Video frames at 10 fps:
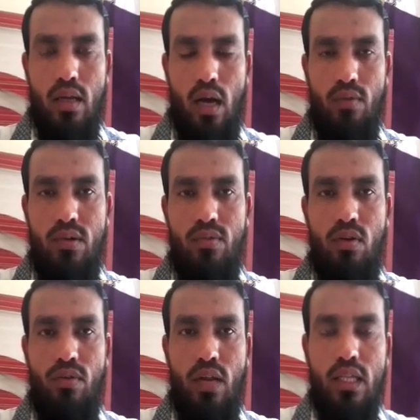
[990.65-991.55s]
After
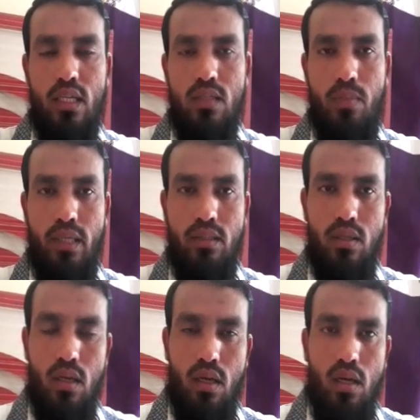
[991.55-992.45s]
fulfilling the space,
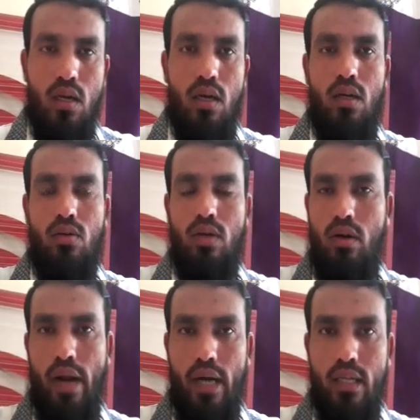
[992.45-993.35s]
you
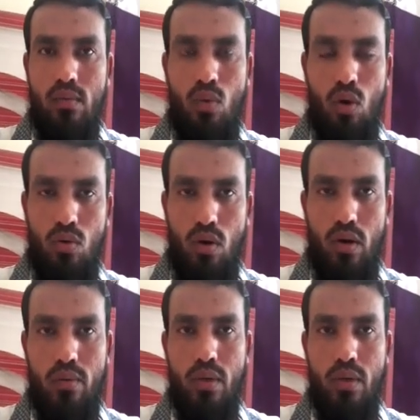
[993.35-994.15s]
cannot add the more water,